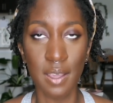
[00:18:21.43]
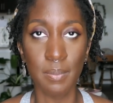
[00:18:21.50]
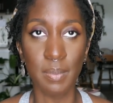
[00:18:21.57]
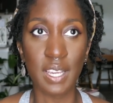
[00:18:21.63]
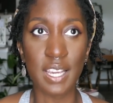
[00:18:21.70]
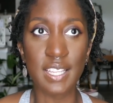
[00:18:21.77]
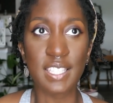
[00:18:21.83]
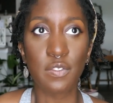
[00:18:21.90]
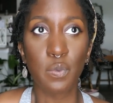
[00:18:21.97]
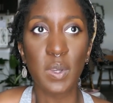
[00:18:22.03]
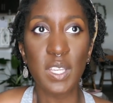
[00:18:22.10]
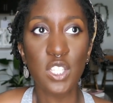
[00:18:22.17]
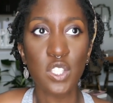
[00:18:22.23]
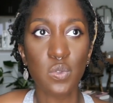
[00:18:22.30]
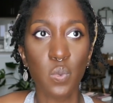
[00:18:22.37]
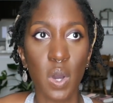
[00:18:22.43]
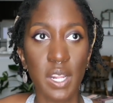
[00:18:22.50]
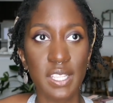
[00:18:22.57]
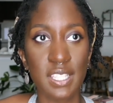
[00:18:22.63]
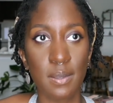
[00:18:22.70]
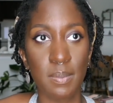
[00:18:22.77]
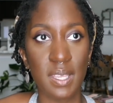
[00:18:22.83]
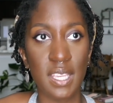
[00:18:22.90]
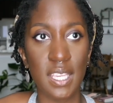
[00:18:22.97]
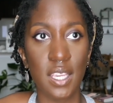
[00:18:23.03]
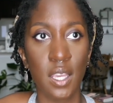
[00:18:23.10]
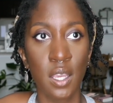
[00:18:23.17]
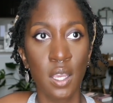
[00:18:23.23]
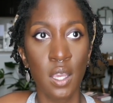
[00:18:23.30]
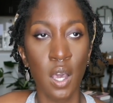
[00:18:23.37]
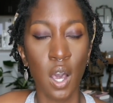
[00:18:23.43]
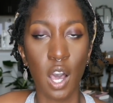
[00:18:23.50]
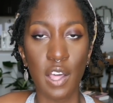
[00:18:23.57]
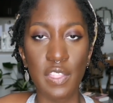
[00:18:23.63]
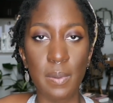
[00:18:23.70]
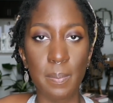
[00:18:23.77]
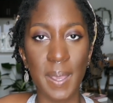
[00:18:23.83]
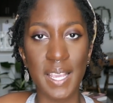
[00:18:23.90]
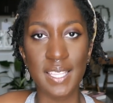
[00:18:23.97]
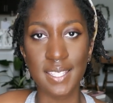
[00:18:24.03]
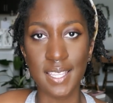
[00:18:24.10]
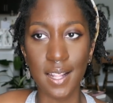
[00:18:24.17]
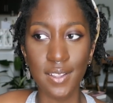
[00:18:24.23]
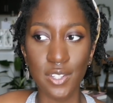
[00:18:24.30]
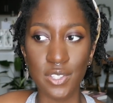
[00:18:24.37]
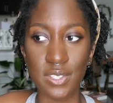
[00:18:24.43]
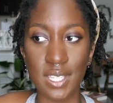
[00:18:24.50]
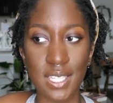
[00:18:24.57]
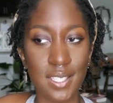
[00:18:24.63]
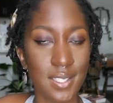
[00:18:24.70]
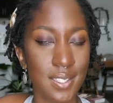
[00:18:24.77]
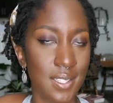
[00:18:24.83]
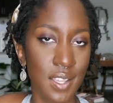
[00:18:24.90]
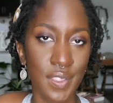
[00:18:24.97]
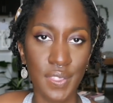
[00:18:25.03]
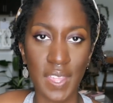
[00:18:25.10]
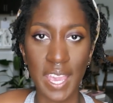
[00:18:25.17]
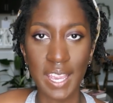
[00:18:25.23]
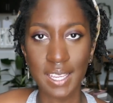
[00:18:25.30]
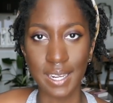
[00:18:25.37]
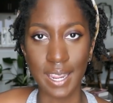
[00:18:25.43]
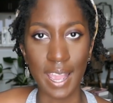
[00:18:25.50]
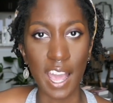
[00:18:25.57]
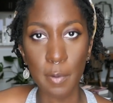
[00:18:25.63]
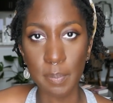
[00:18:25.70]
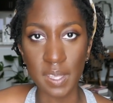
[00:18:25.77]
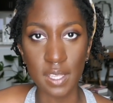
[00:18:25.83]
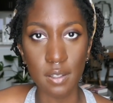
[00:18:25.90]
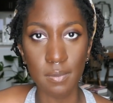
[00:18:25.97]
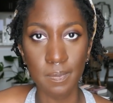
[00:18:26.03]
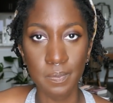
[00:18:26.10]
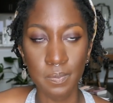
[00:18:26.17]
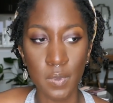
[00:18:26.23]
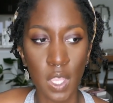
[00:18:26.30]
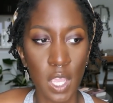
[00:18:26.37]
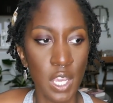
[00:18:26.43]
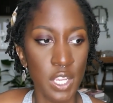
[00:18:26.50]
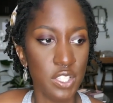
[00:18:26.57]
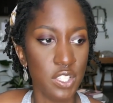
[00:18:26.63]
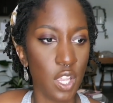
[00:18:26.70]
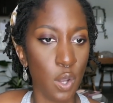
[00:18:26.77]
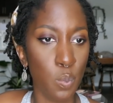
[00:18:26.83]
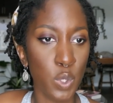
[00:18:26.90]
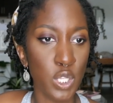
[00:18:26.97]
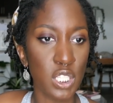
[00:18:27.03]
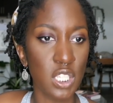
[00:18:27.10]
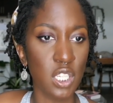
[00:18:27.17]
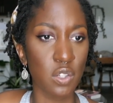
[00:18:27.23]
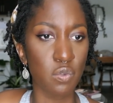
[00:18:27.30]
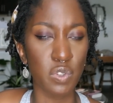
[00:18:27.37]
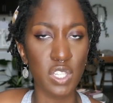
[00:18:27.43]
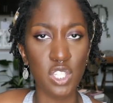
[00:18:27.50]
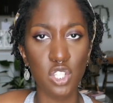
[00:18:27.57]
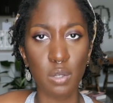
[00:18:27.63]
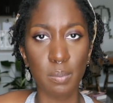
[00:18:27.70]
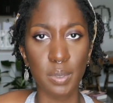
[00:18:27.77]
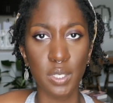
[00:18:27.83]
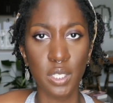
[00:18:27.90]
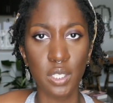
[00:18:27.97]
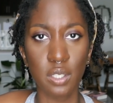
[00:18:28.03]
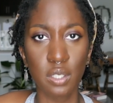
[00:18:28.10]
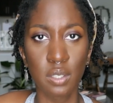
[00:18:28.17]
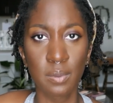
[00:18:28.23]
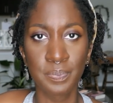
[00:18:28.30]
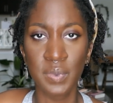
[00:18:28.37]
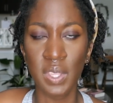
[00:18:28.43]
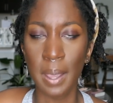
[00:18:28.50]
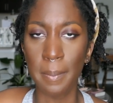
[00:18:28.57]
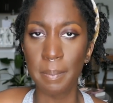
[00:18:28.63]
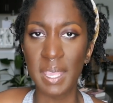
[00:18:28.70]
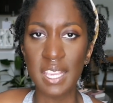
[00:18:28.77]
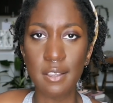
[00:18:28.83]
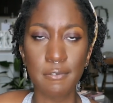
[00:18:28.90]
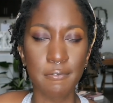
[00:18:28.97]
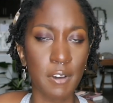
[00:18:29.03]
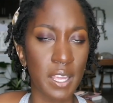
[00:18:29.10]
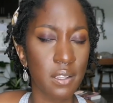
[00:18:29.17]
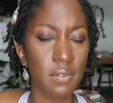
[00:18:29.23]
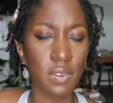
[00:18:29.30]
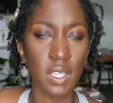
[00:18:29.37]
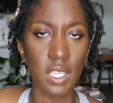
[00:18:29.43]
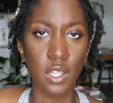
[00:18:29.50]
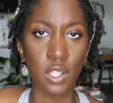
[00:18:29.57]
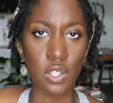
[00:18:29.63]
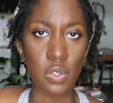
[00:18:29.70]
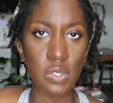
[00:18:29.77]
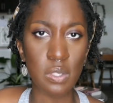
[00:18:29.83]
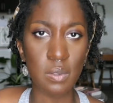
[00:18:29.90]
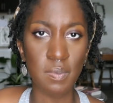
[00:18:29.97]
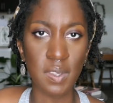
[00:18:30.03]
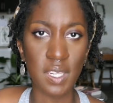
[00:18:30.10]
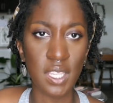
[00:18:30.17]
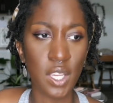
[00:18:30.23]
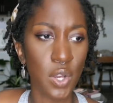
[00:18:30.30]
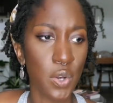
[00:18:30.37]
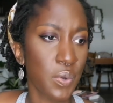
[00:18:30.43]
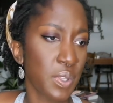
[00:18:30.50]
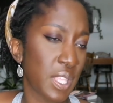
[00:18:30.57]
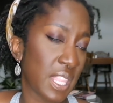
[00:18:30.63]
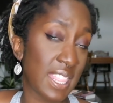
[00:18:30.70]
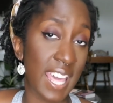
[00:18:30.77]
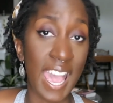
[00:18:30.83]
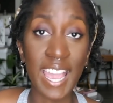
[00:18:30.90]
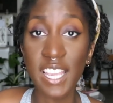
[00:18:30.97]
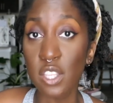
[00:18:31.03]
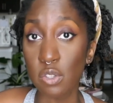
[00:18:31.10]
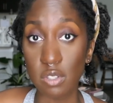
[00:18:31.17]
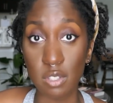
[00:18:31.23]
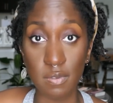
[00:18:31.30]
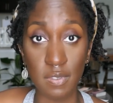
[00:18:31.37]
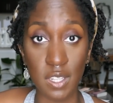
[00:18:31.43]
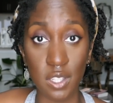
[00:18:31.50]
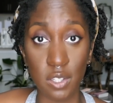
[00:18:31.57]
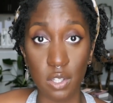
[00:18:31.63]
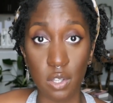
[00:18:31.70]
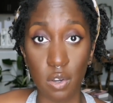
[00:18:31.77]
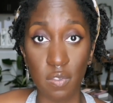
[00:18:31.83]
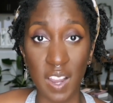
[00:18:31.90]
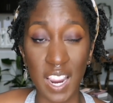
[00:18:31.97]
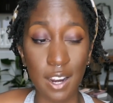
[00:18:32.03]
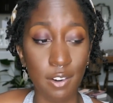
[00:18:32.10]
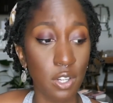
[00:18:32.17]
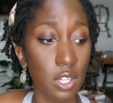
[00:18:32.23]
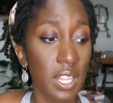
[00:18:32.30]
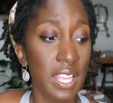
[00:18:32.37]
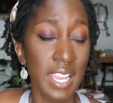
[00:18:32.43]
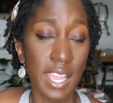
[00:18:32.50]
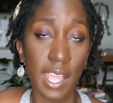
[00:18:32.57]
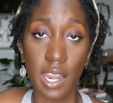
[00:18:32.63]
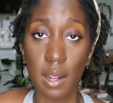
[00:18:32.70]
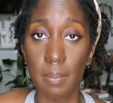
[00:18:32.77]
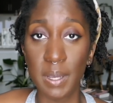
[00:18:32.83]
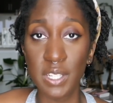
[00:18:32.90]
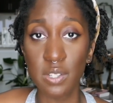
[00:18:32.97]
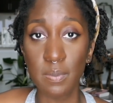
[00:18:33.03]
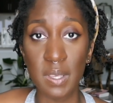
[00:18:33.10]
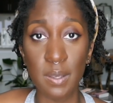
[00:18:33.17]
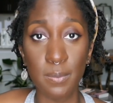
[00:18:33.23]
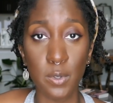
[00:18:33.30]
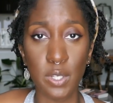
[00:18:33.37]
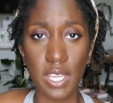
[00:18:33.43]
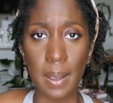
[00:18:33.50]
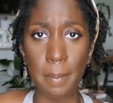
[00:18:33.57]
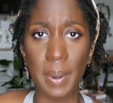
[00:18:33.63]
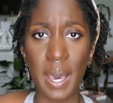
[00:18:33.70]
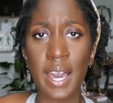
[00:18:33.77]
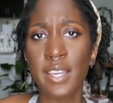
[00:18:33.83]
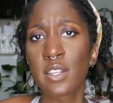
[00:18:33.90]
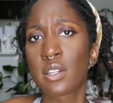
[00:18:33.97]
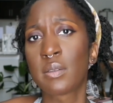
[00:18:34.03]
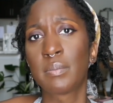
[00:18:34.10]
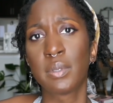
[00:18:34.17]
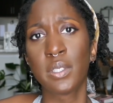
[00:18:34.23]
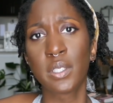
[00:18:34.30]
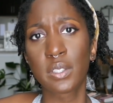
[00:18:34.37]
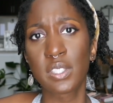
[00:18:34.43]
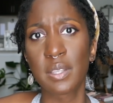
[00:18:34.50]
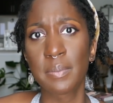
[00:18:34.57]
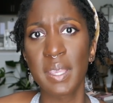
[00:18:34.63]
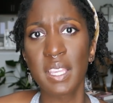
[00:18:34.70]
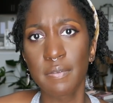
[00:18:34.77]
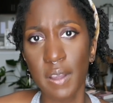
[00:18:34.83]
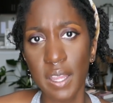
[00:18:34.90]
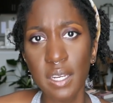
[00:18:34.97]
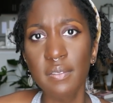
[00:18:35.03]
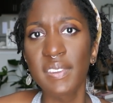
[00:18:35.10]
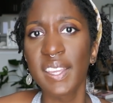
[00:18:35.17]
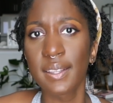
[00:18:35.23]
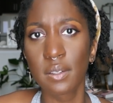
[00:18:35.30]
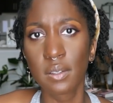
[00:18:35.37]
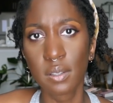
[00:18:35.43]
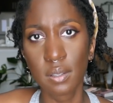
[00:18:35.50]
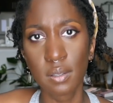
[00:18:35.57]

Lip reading: Because if we just want it to be on the bestsellers list, that could happen. Someone could read your book, make fun of it in a YouTube video, that YouTube video could go viral, and a bunch of people can buy your book to make fun of it.